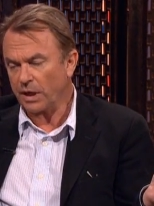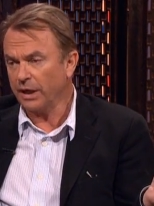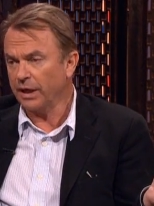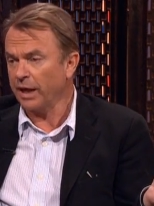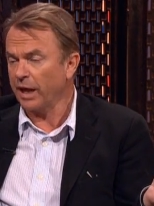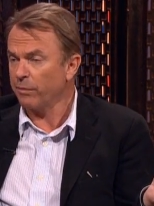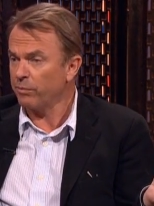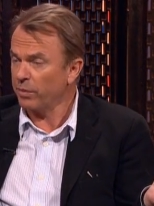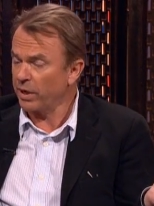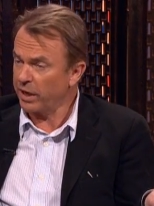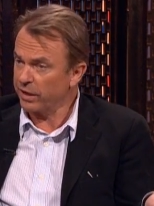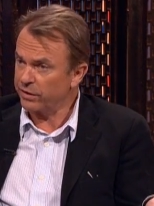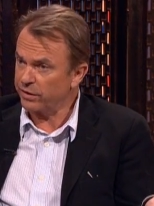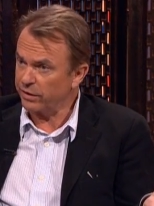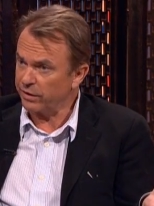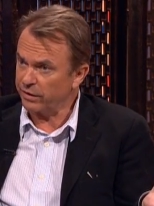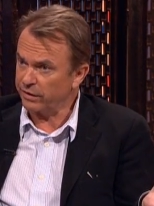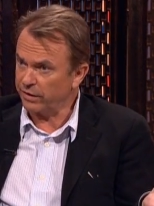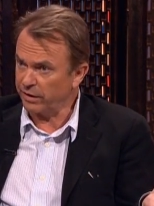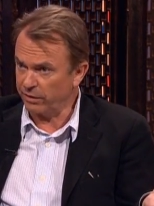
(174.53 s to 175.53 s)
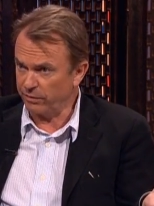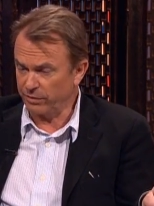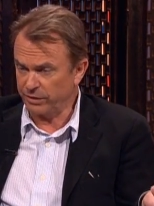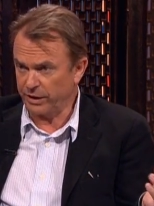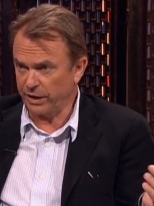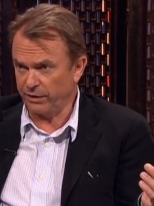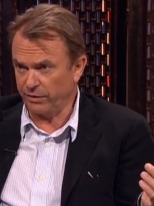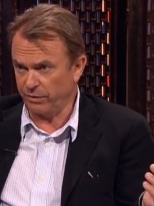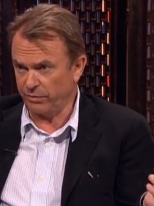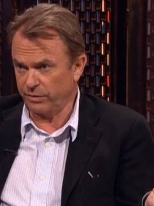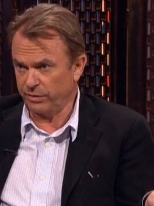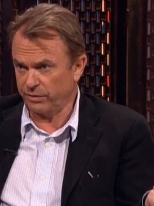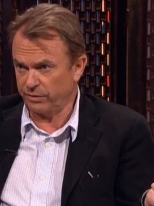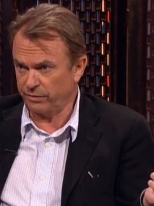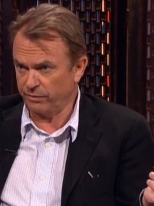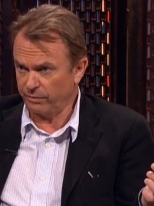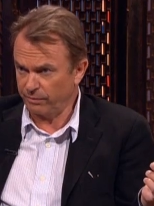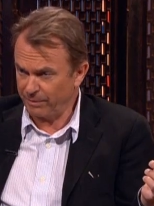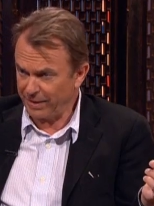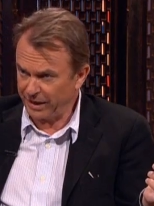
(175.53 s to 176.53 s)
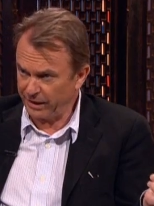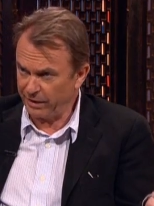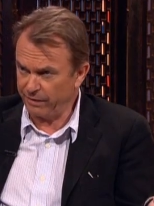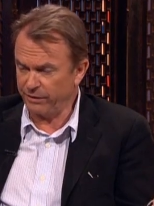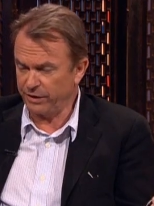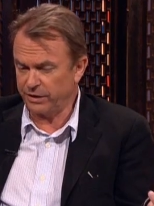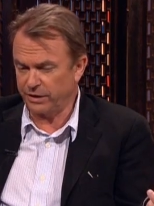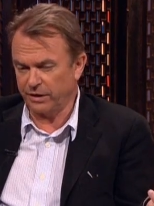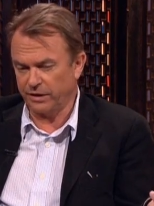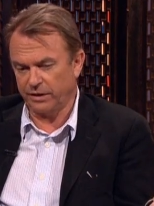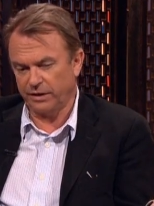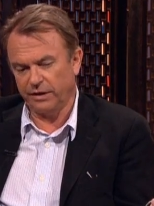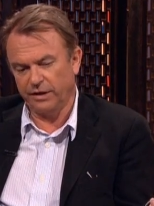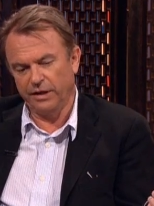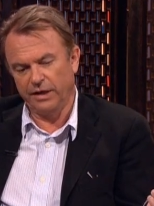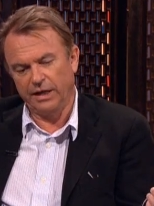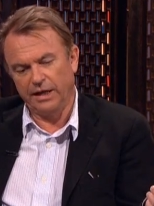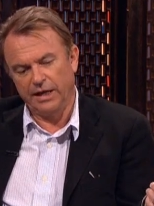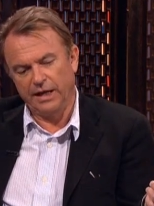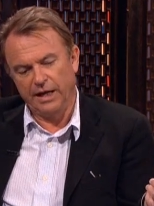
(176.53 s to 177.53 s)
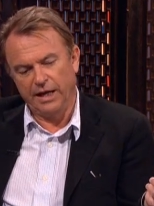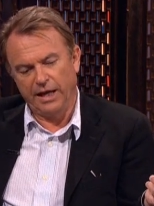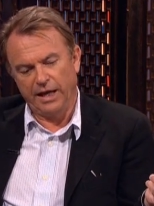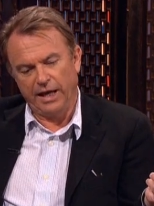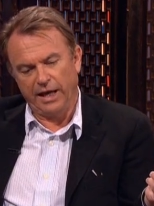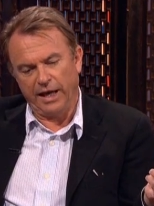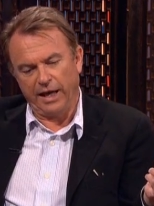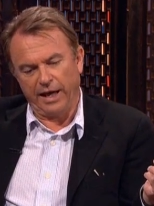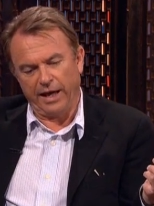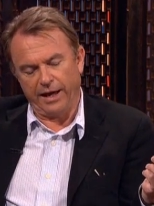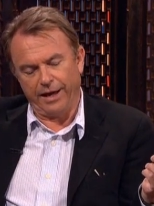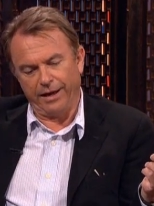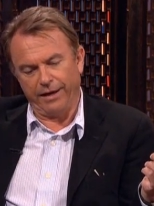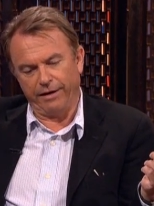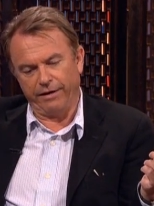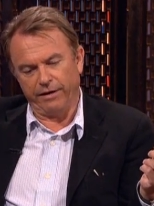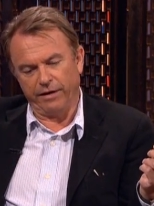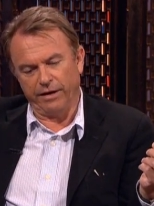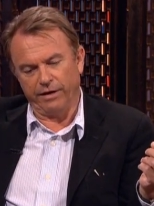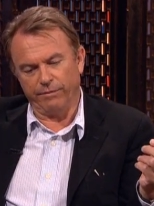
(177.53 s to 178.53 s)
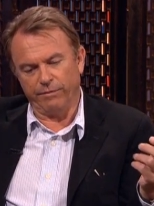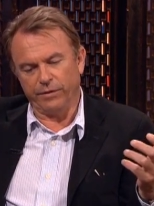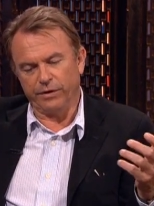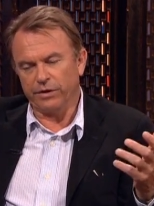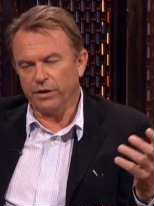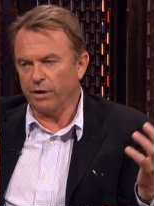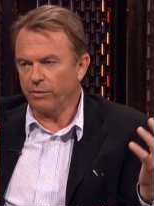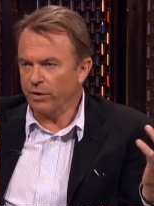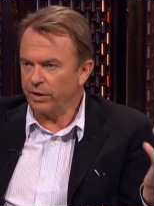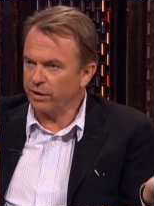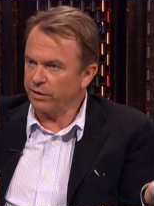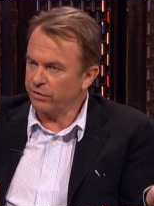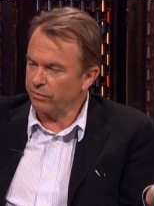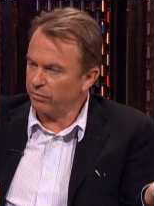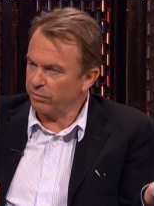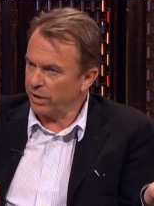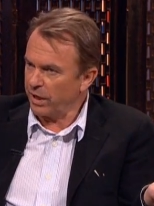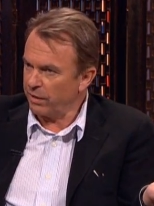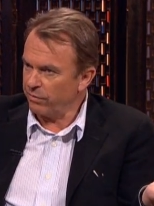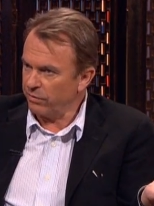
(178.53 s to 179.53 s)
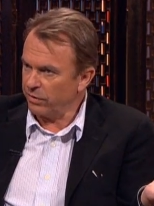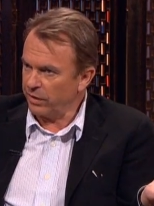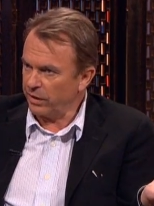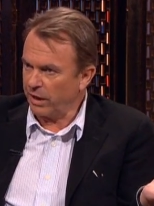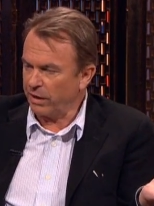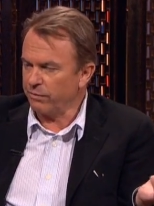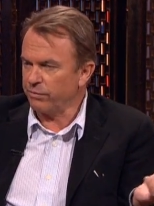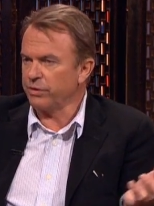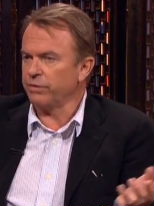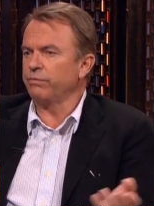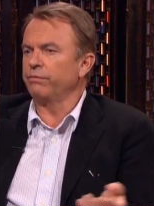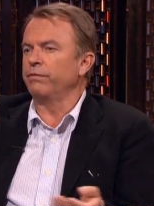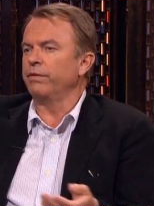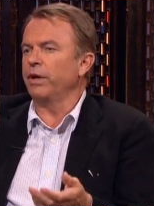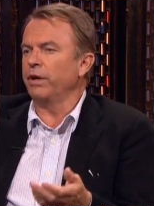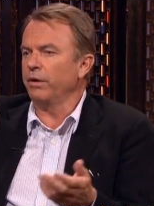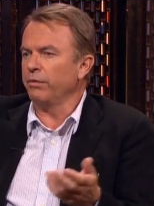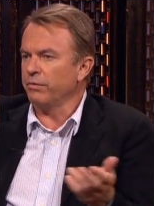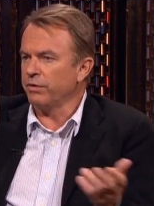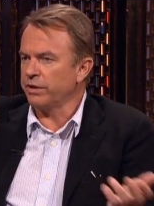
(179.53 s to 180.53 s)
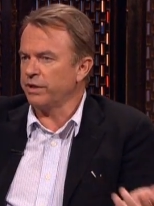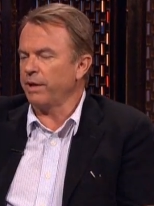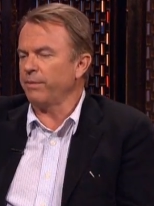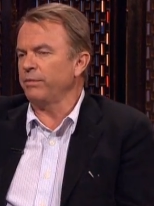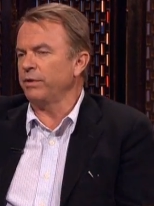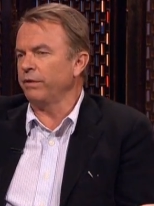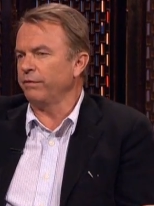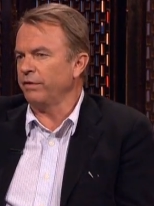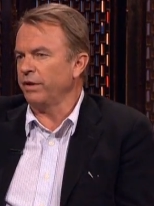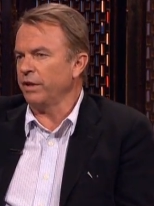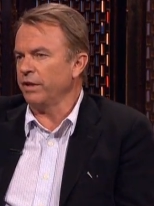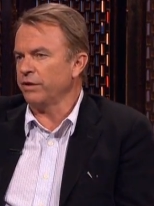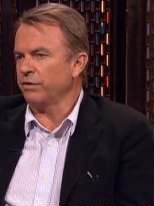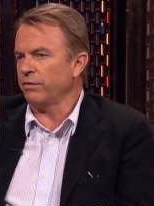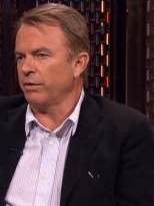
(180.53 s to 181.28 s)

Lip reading: Kate Blanchett did, which I thought was magnificent. And so when I was very receptive to these